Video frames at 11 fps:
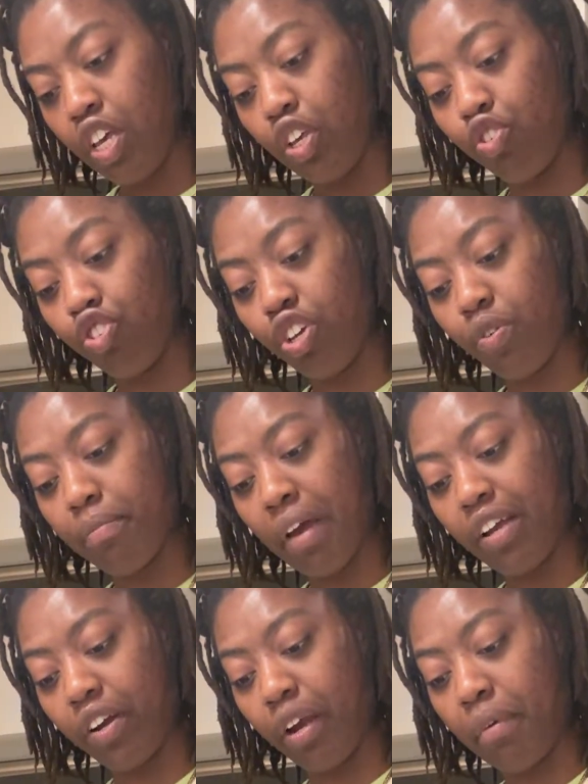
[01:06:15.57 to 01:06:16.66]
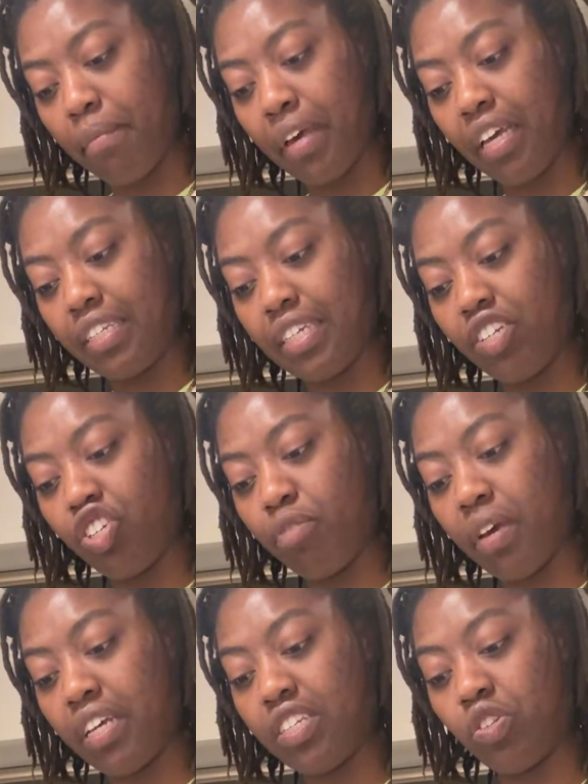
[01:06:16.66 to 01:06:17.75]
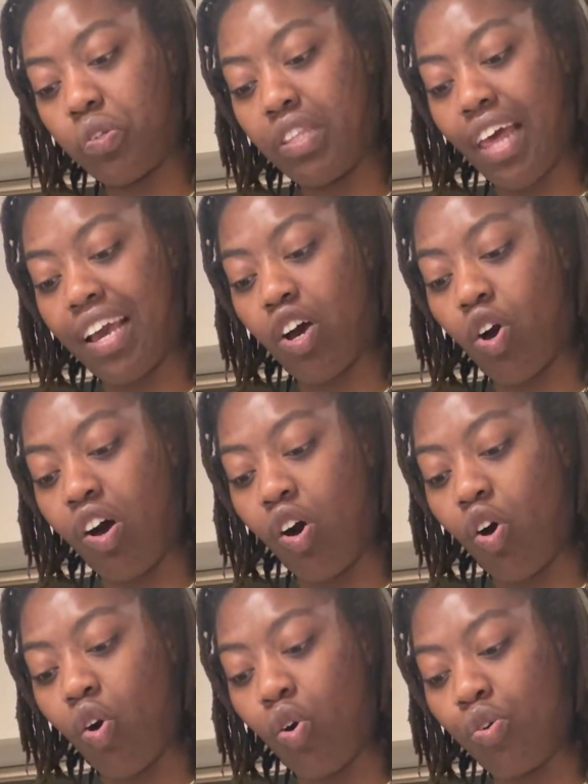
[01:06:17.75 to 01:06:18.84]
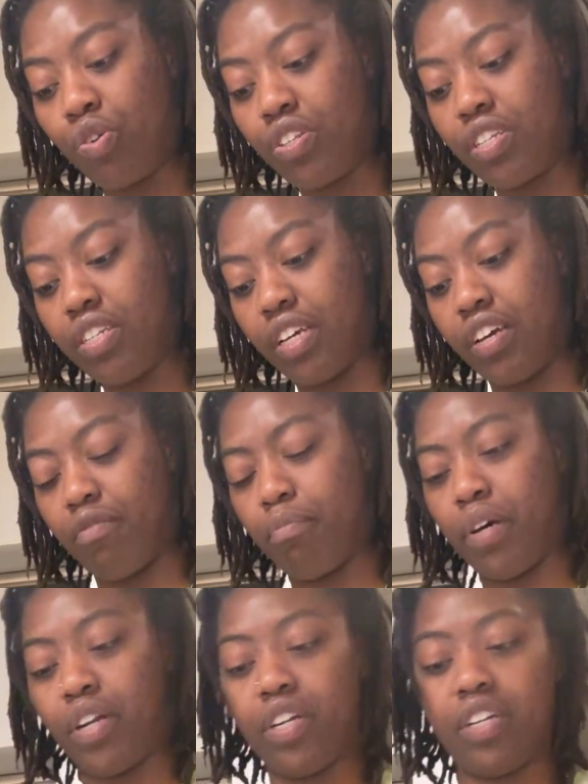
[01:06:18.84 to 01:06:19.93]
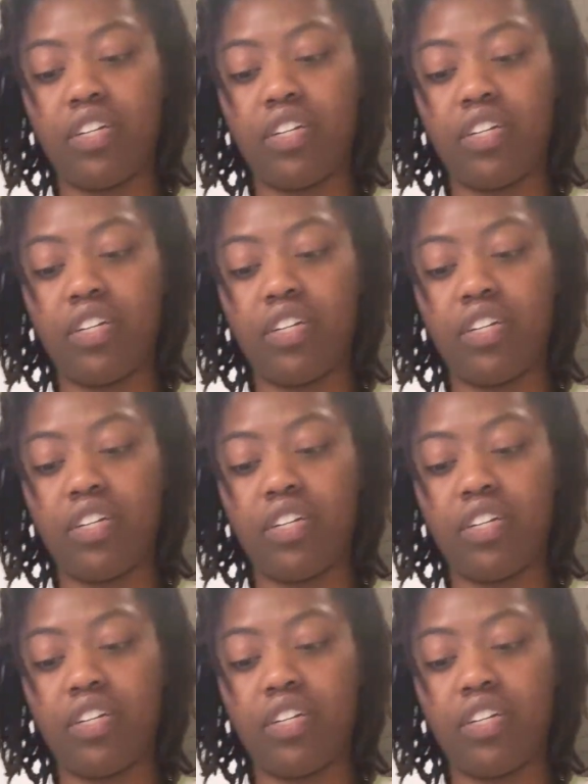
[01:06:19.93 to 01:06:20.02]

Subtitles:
Usually when my grandma makes this, she makes this with like a whole stick of butter.